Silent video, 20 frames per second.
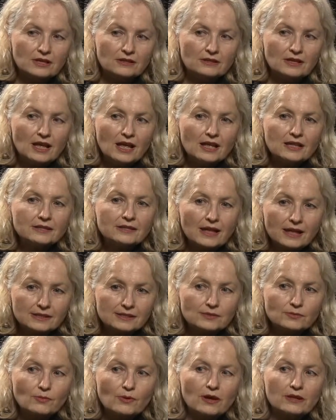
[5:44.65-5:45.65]
and
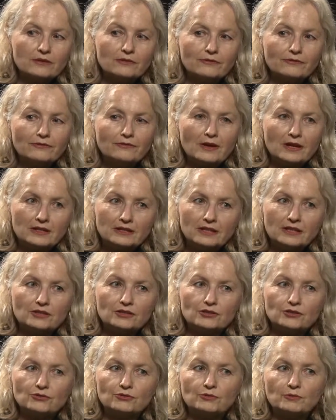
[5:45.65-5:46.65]
that's where the
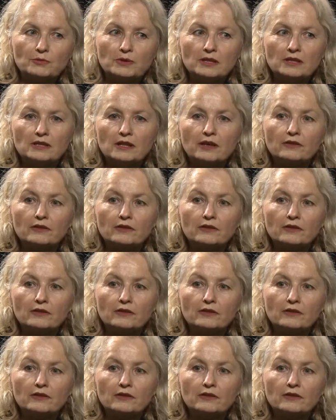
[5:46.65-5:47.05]
funding should be.